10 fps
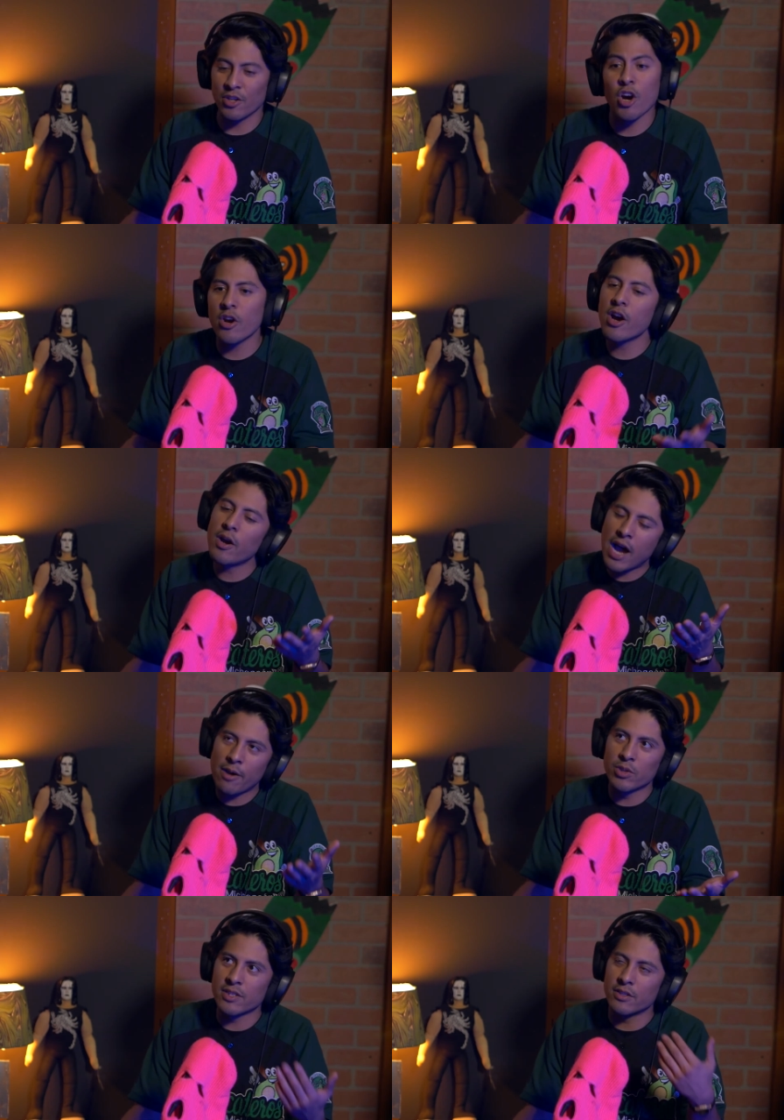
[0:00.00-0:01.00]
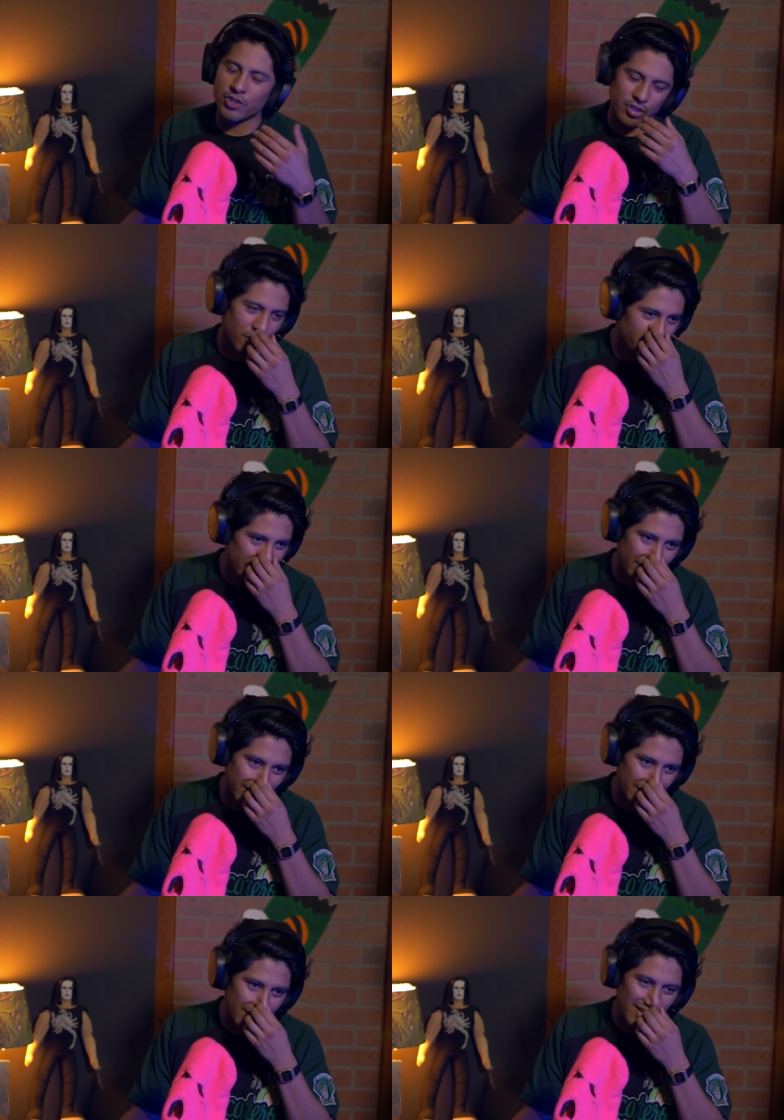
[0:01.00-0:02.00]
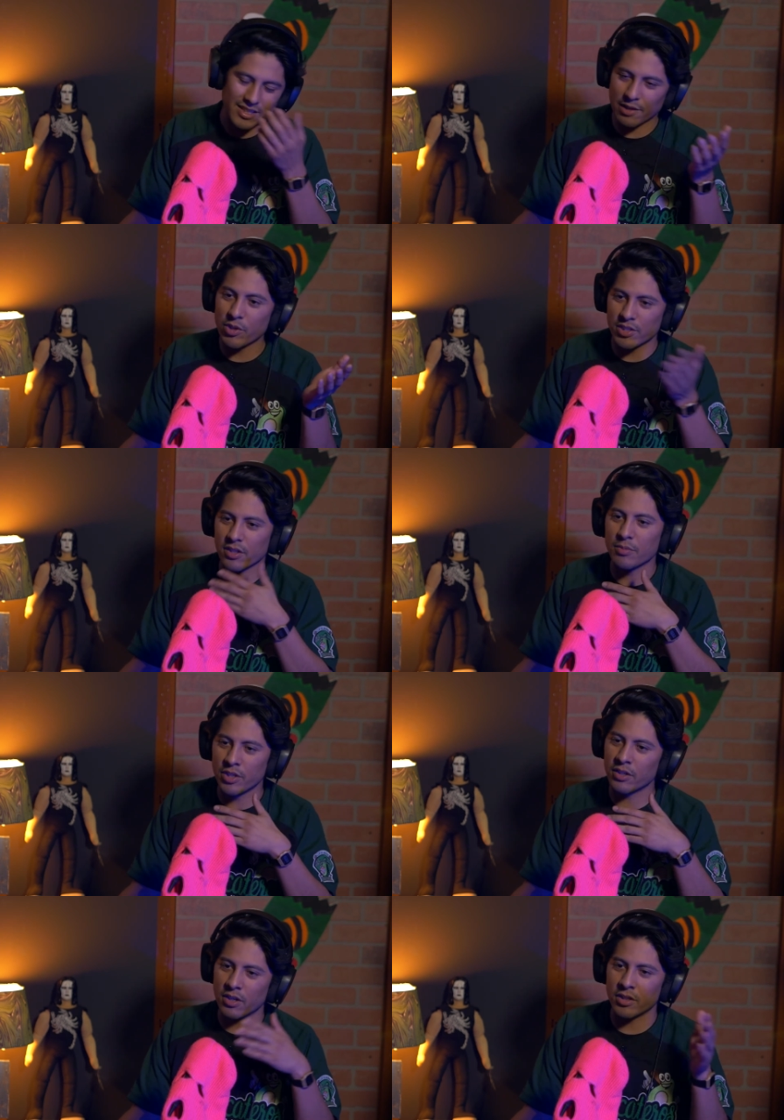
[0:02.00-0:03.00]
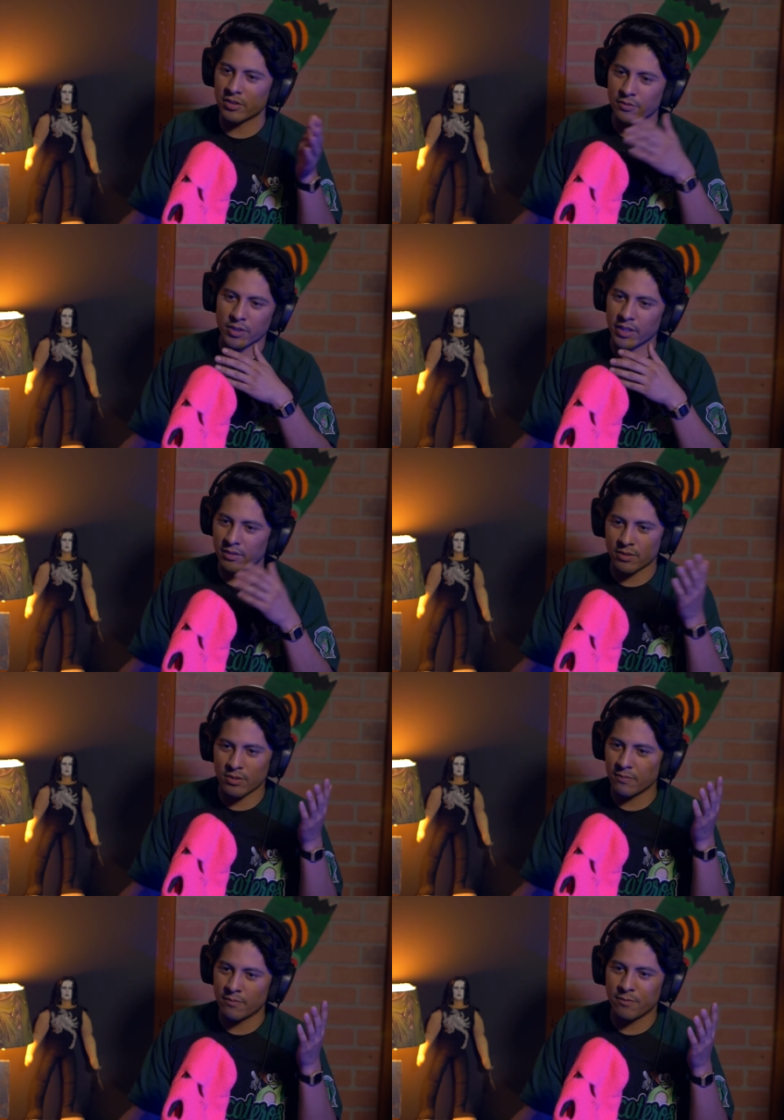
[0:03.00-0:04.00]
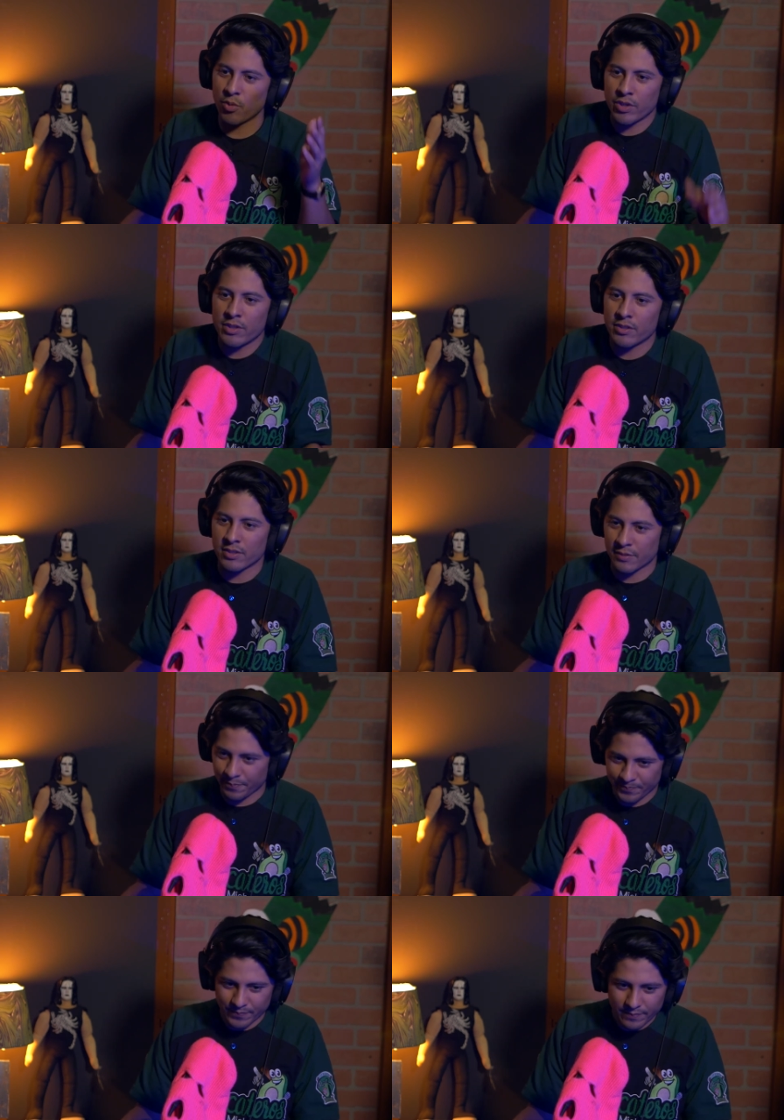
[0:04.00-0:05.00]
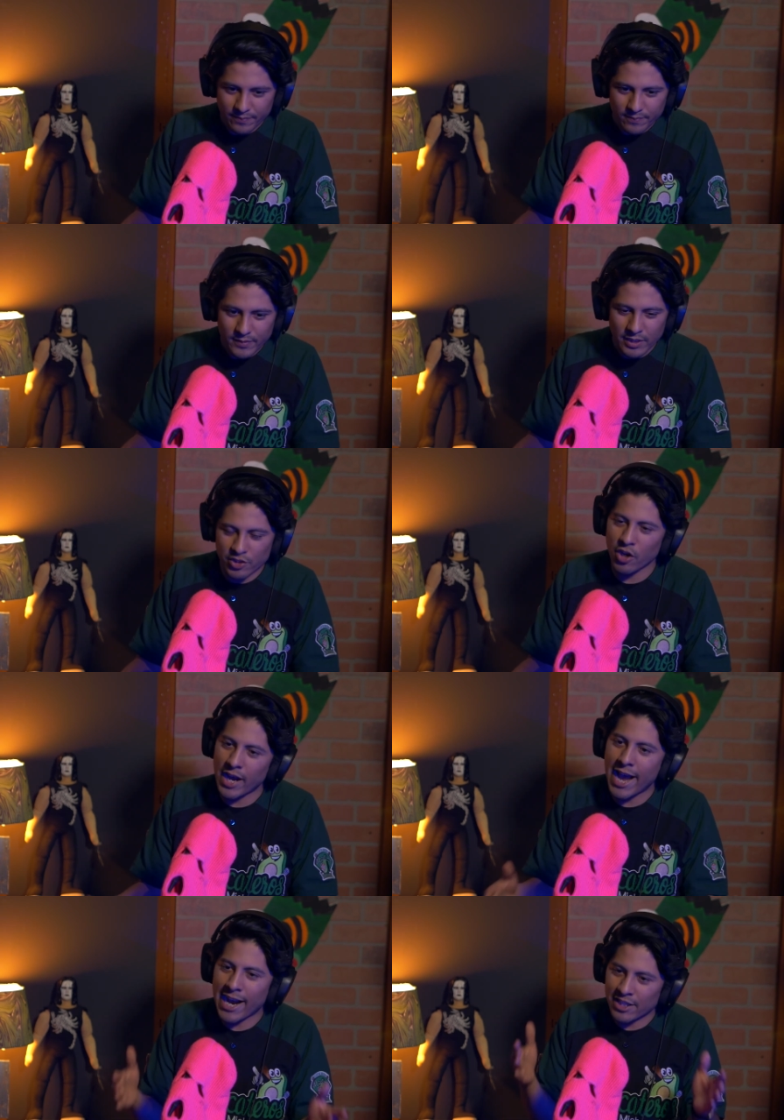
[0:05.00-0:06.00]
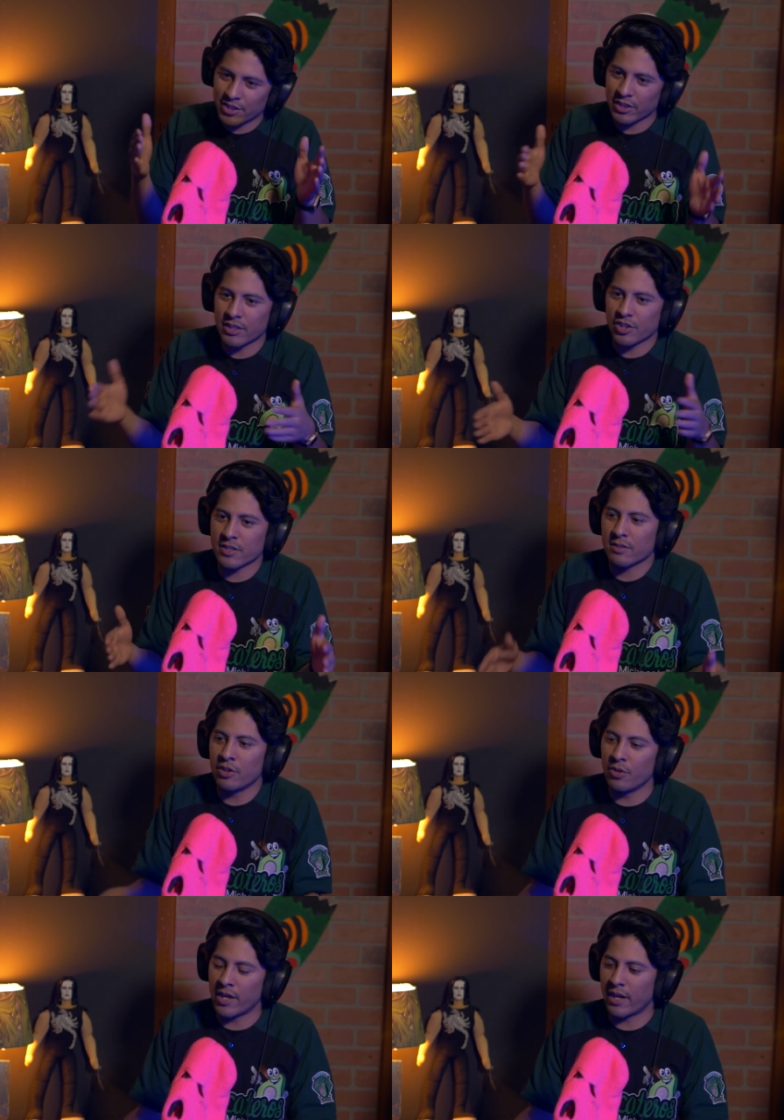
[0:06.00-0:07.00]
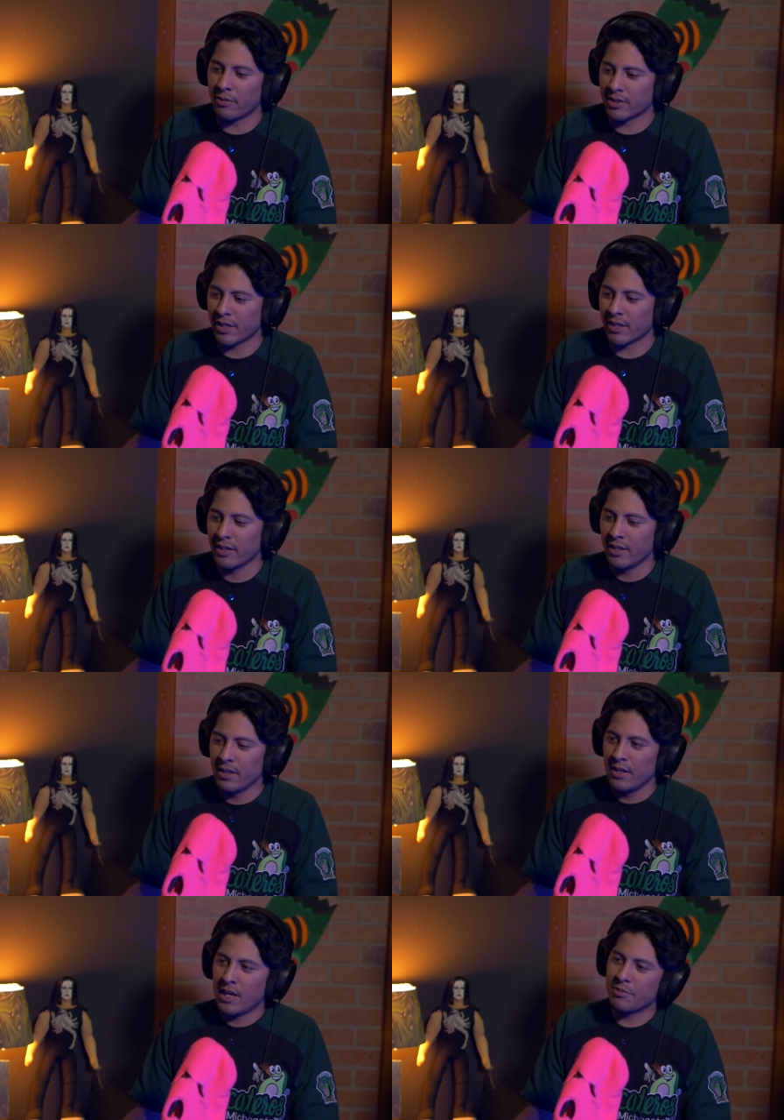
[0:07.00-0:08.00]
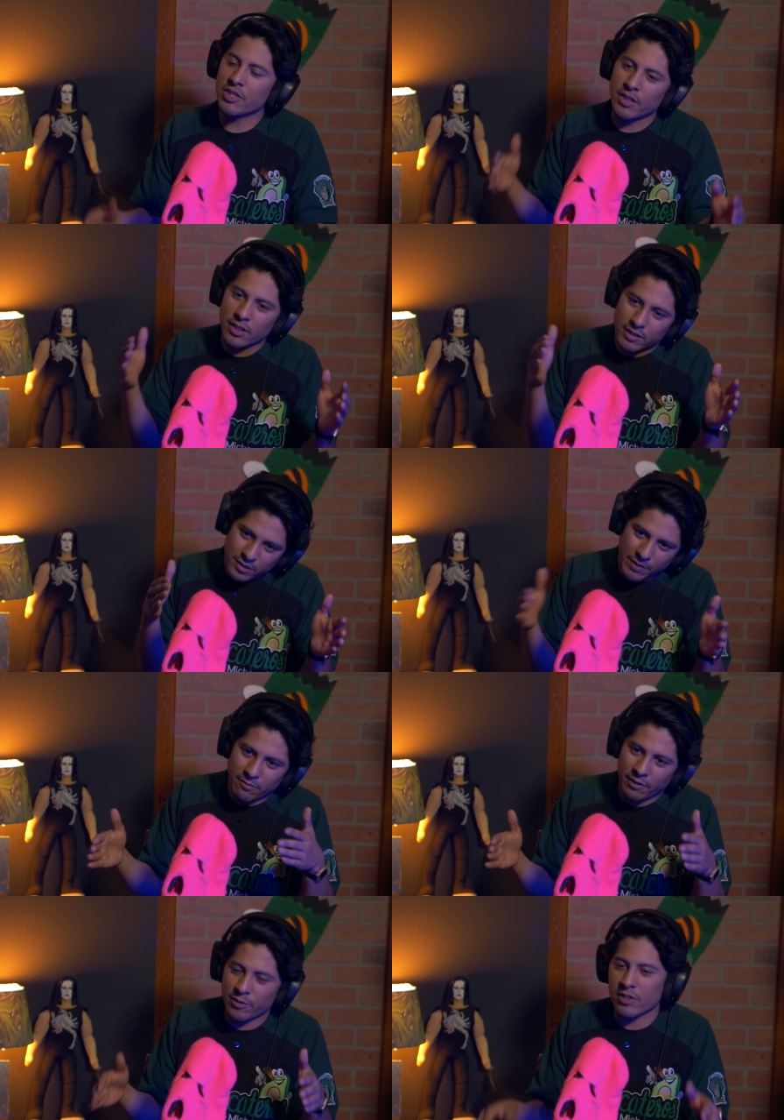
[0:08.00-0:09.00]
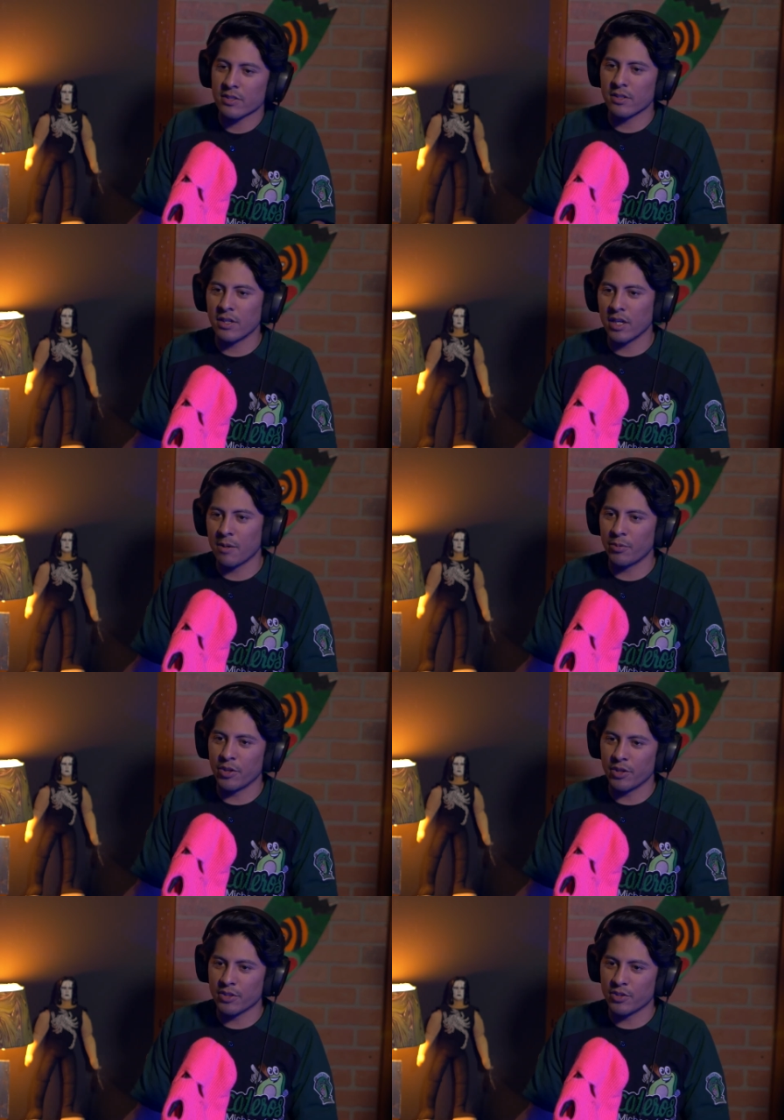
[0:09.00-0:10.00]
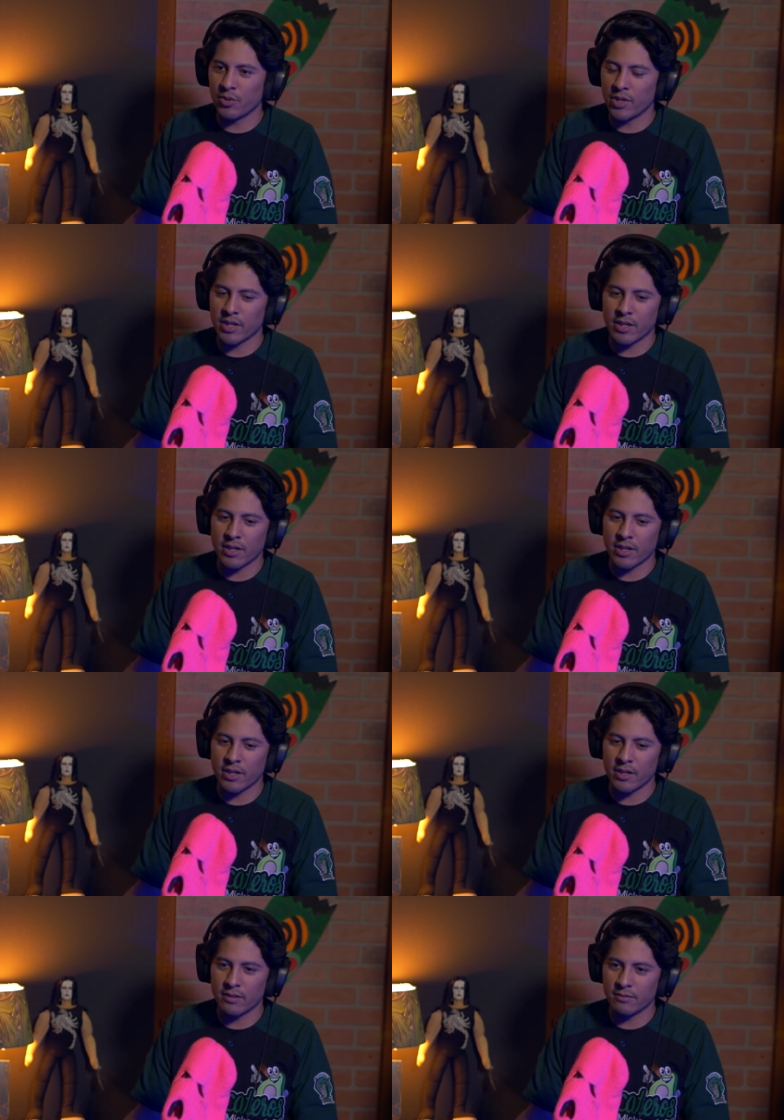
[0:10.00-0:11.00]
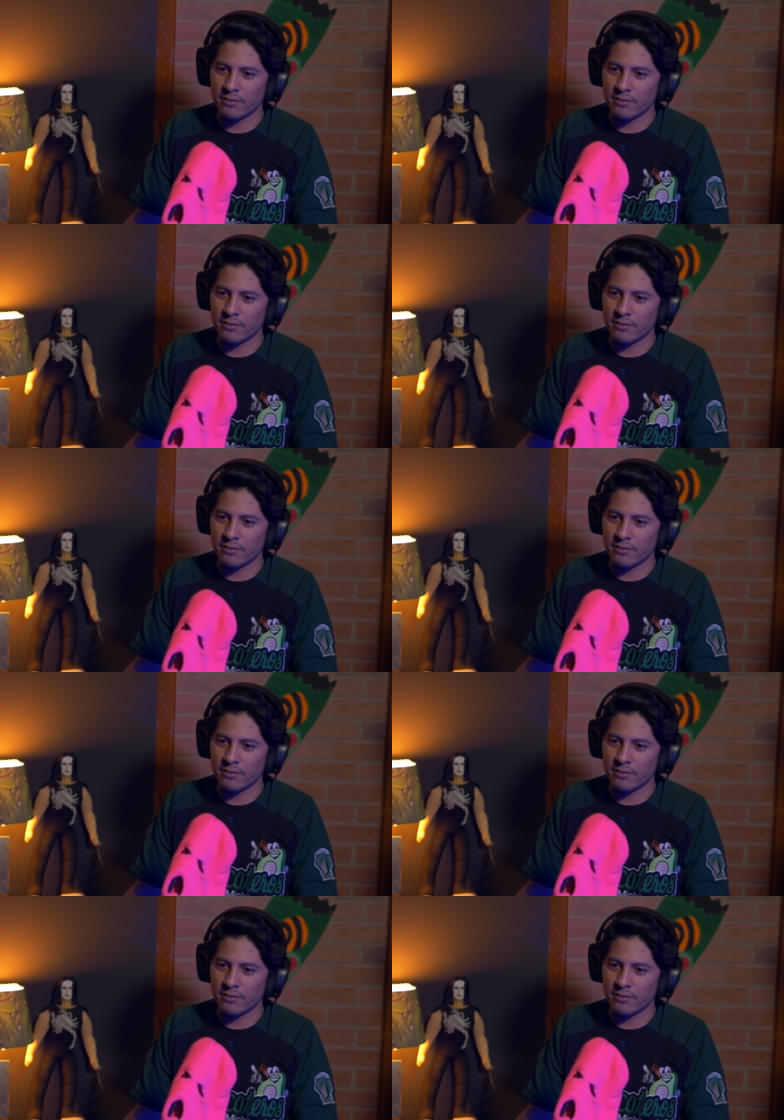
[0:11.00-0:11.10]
No, no, I wasn't sure, but I think because I went to community college for like four years, so I actually just knew that I was like, I'm just gonna spend my first uh, couple years doing uh,